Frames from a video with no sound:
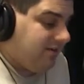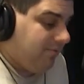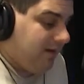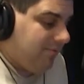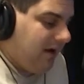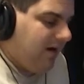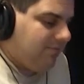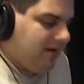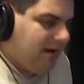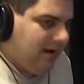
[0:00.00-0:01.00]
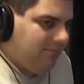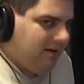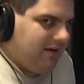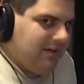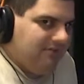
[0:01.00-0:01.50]
She played better, but uh,
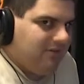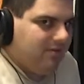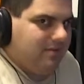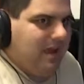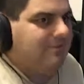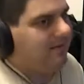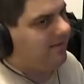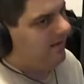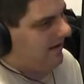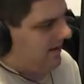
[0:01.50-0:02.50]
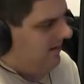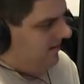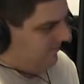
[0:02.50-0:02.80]
but in that first half, I thought